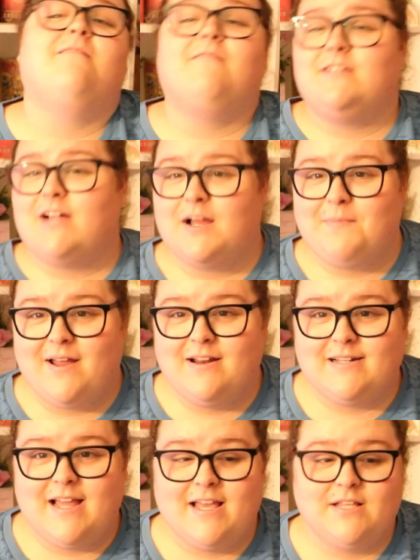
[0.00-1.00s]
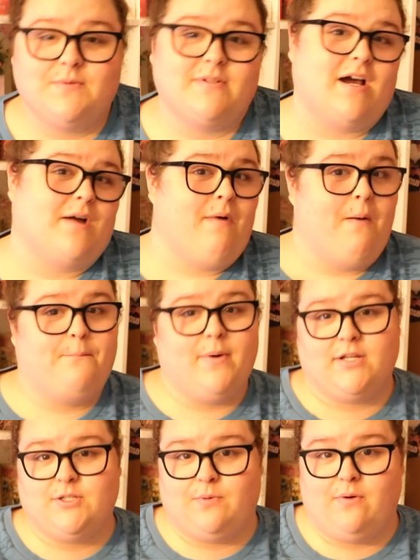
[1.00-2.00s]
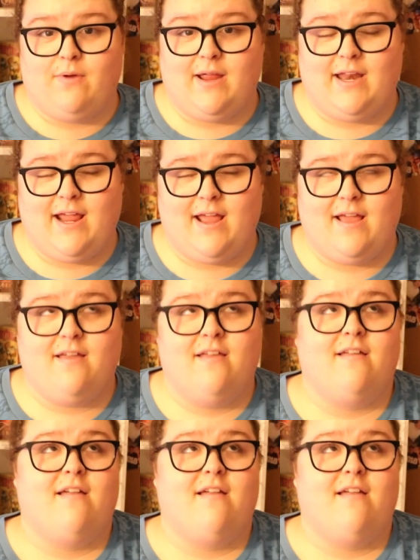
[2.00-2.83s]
We talk about our days, we talk about books we're reading,